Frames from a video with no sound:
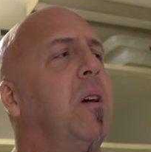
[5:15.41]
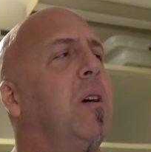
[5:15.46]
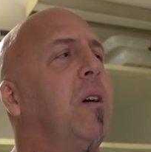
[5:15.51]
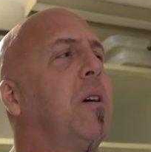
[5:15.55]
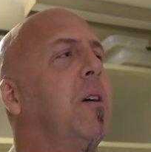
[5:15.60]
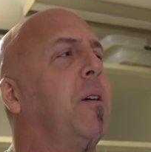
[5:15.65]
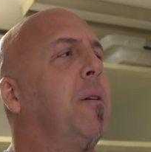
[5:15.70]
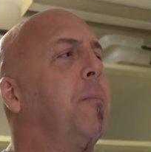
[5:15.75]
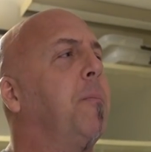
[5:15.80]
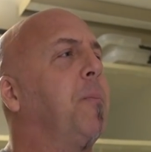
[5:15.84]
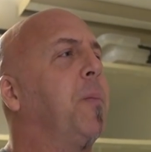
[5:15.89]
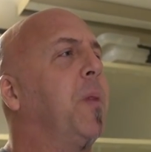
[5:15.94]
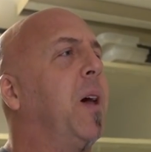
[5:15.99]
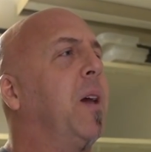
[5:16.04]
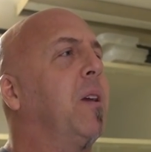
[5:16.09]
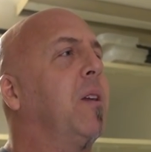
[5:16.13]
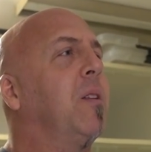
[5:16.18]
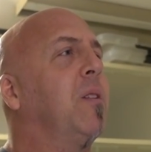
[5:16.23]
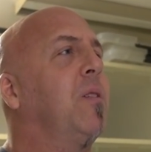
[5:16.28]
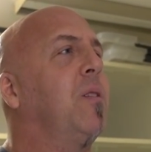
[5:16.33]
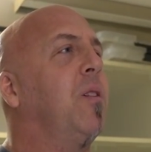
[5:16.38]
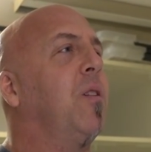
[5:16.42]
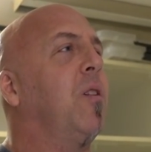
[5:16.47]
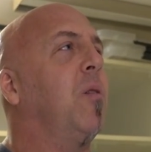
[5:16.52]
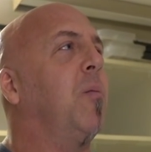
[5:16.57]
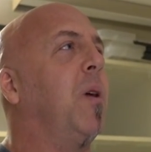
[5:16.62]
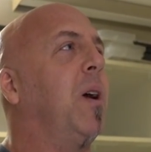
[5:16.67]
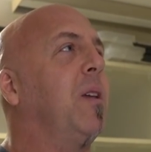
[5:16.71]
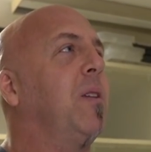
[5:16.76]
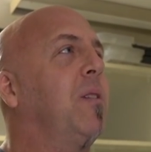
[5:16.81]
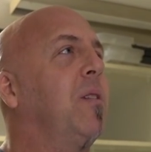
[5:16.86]
I consider
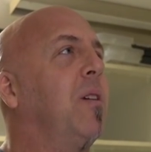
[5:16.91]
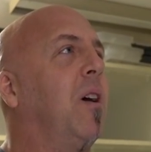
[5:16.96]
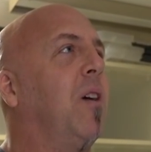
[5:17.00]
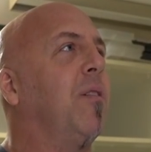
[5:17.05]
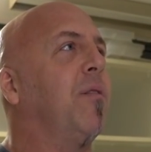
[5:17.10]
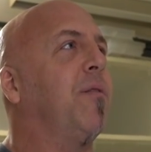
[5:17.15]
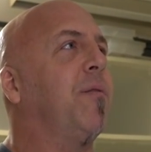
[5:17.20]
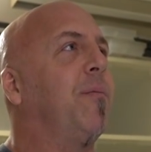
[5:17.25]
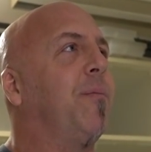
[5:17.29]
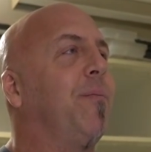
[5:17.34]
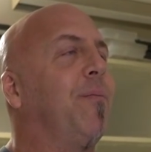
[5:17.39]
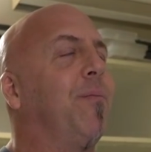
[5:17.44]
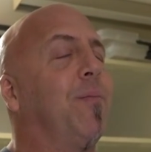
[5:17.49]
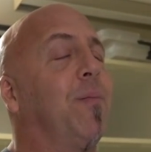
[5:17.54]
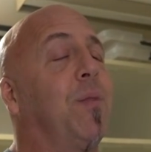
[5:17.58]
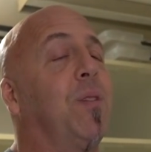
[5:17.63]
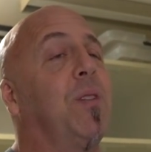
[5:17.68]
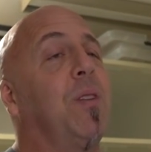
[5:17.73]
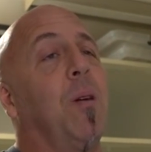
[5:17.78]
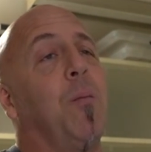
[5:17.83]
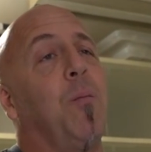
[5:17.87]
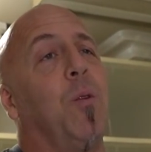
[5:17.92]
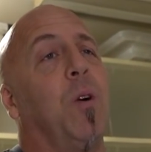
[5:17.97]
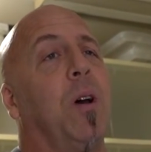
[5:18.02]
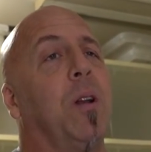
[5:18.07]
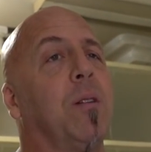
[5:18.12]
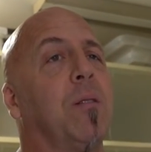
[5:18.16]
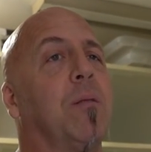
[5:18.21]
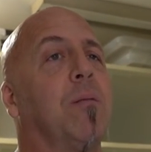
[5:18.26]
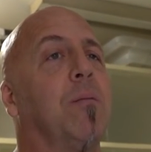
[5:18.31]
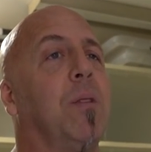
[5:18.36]
myself
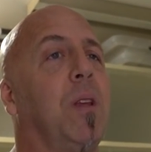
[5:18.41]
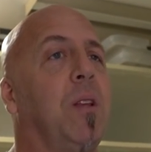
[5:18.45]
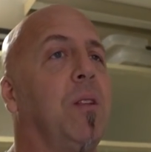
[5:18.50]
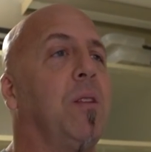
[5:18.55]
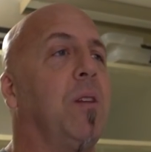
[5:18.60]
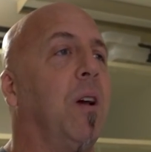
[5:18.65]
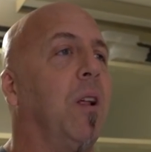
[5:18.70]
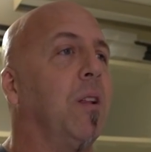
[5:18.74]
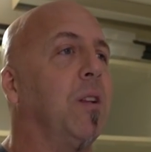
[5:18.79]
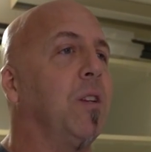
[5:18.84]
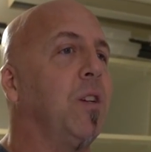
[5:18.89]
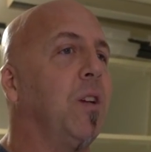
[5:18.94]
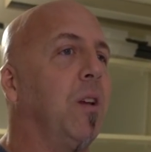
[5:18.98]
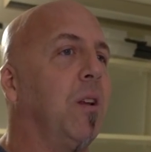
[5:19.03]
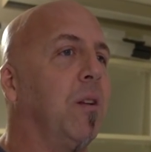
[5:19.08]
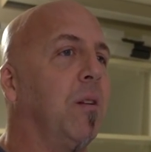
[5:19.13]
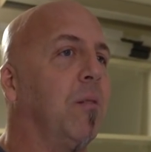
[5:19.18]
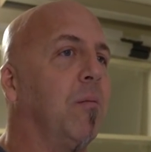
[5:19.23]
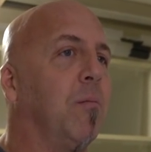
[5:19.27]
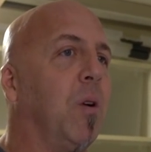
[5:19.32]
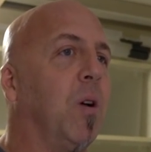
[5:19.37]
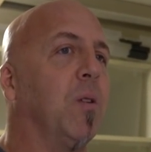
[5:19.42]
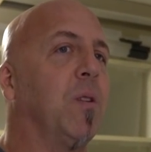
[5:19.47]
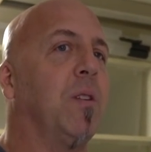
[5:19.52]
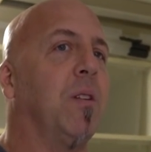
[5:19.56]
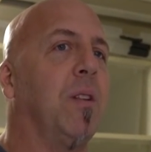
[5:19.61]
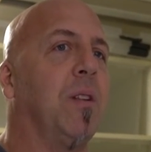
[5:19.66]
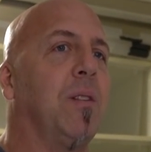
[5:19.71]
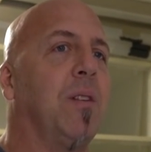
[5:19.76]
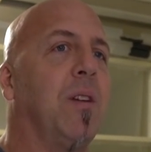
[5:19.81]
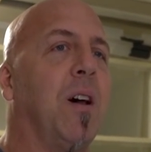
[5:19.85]
somewhat intelligent most
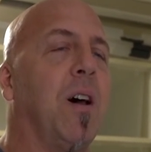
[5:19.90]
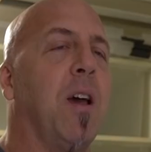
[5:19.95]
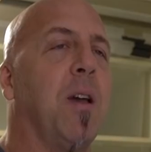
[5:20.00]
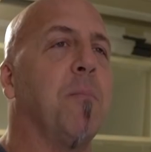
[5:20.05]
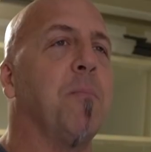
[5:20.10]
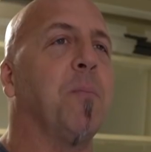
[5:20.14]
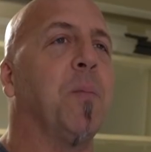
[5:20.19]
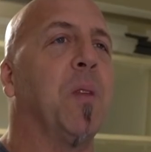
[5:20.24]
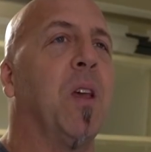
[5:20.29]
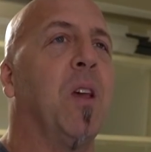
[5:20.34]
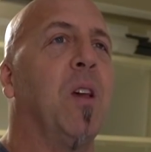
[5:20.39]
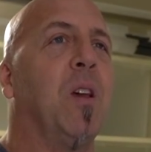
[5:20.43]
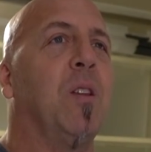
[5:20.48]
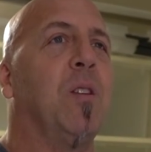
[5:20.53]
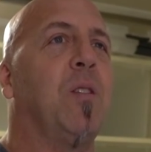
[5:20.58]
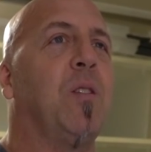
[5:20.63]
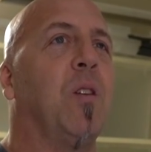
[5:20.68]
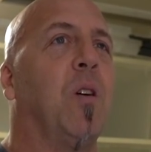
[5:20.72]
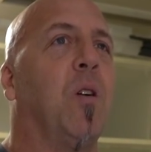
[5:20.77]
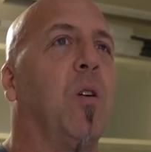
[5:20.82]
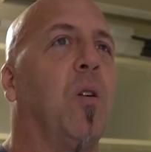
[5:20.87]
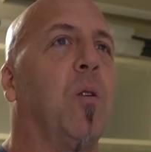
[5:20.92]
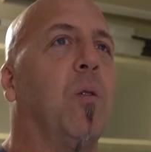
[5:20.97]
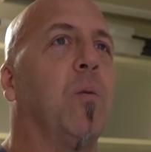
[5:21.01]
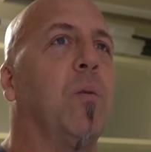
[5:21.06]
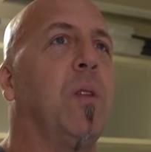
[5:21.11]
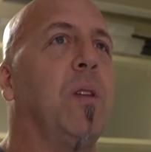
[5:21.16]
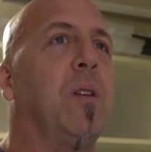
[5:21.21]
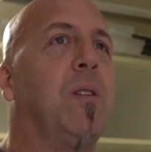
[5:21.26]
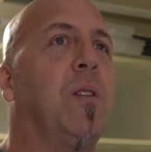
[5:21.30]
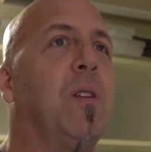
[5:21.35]
of the time. So
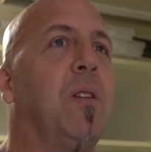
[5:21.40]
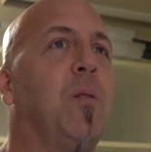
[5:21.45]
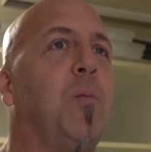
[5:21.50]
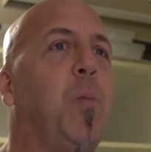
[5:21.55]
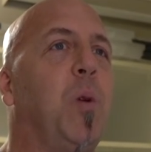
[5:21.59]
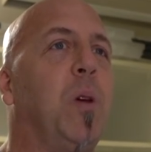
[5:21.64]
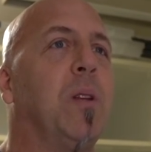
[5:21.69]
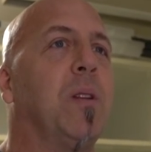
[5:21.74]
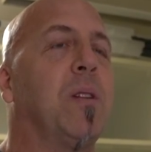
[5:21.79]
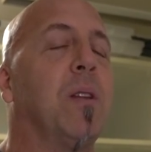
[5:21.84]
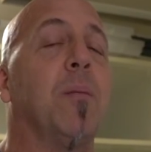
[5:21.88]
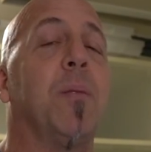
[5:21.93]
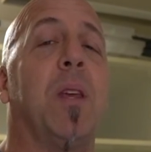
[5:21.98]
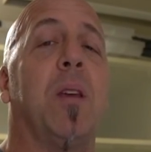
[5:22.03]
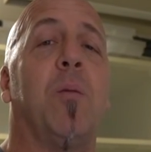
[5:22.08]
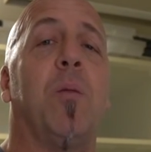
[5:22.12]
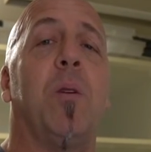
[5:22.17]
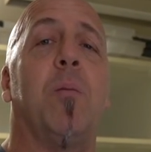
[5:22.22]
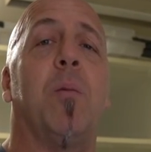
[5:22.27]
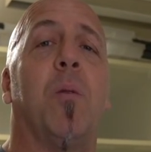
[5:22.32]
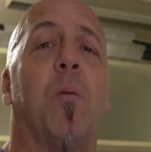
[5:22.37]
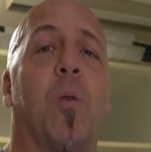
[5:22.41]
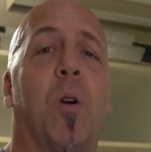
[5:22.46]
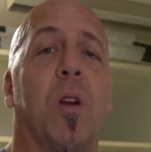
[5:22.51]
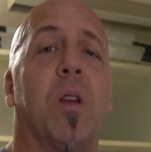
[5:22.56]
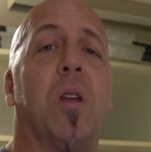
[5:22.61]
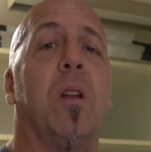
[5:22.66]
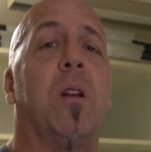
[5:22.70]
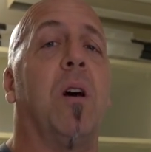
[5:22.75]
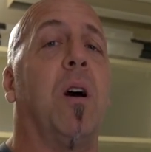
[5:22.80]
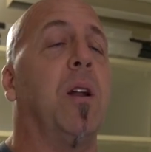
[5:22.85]
this has been something we've been
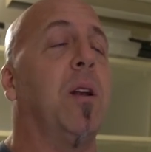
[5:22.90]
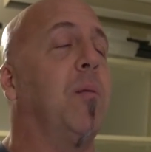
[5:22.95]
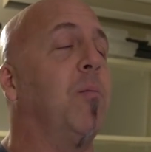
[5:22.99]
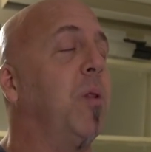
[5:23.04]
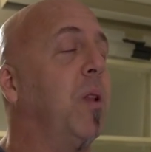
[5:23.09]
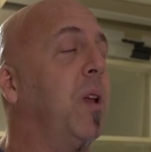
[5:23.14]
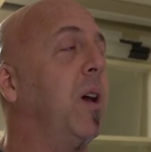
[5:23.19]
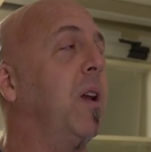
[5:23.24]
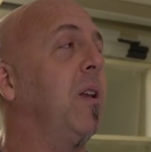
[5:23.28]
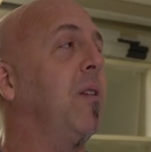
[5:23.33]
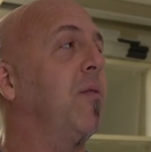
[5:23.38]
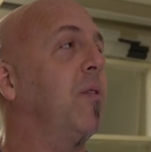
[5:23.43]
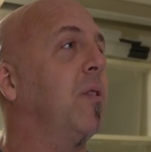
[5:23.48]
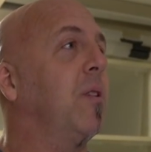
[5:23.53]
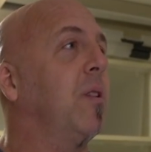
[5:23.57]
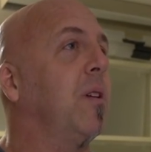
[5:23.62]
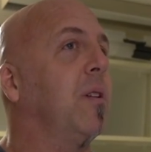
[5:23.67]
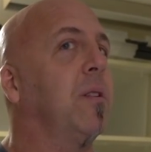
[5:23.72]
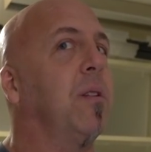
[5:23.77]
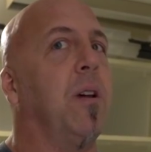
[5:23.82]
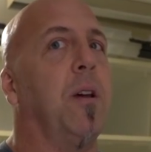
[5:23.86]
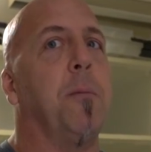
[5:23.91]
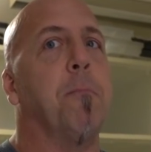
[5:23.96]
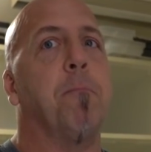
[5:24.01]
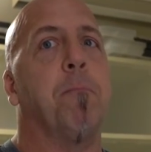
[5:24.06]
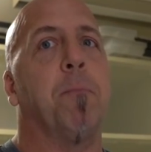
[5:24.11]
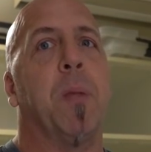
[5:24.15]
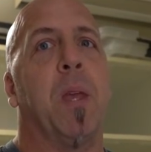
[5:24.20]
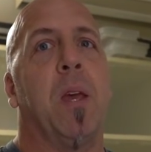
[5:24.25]
working on and planning for a long time.